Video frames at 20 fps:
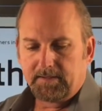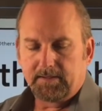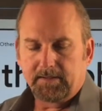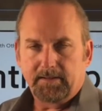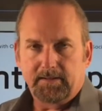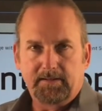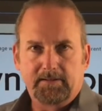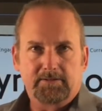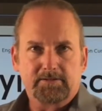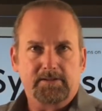
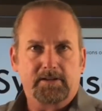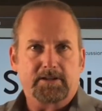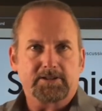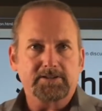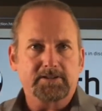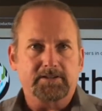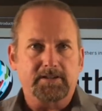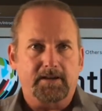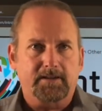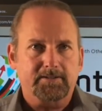The introduction
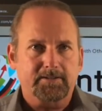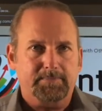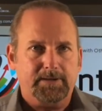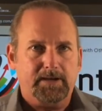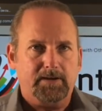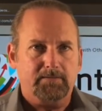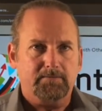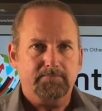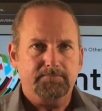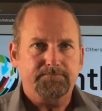talks
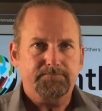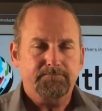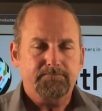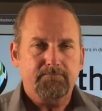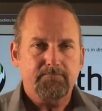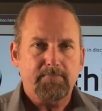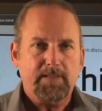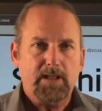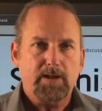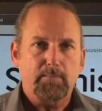about
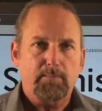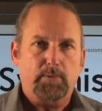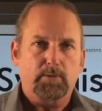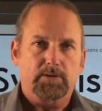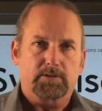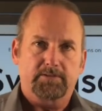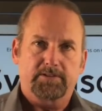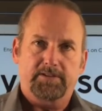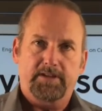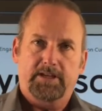
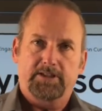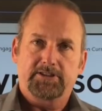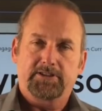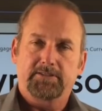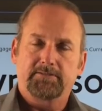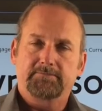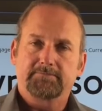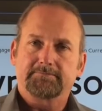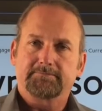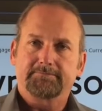
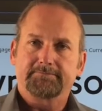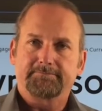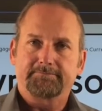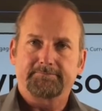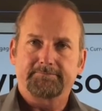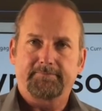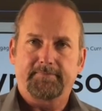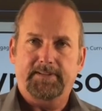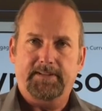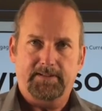polarization,
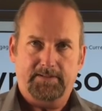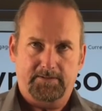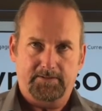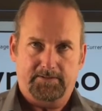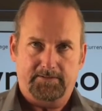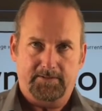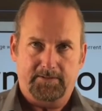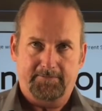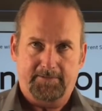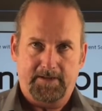take the
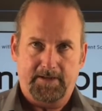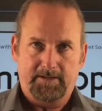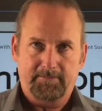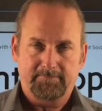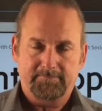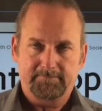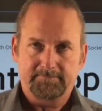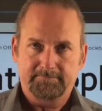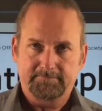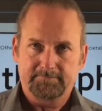survey,
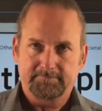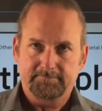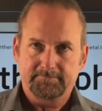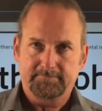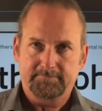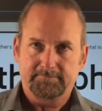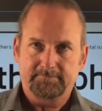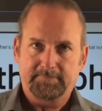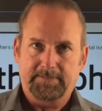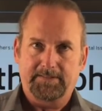
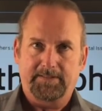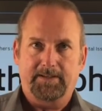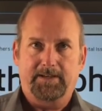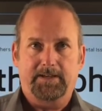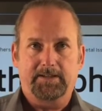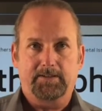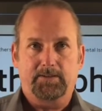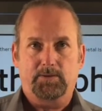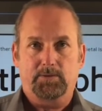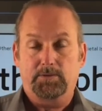and the hot
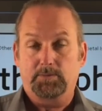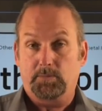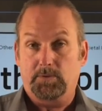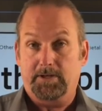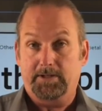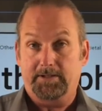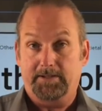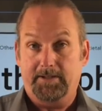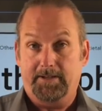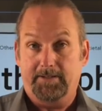and cold
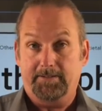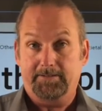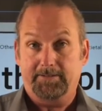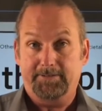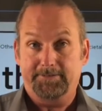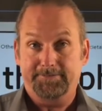water test.